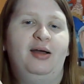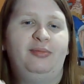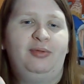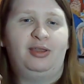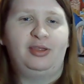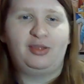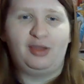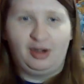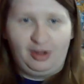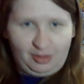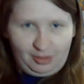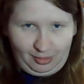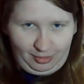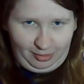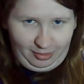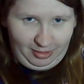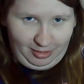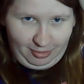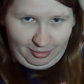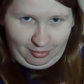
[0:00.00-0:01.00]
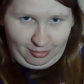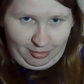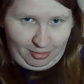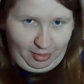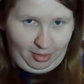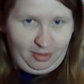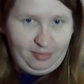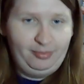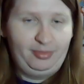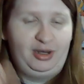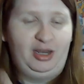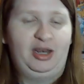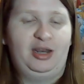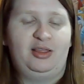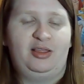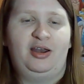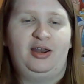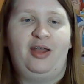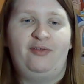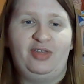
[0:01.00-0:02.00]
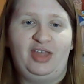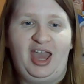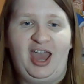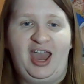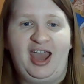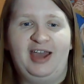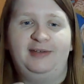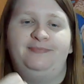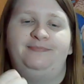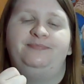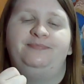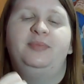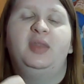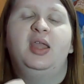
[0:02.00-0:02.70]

He's got his little ears on, but he doesn't have his hat.